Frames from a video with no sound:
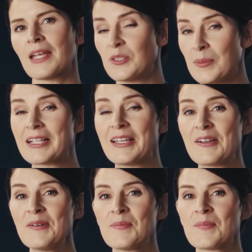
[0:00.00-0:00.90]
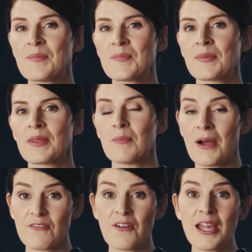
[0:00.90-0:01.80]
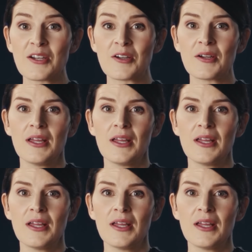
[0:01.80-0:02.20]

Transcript: And to be clear, by fighter,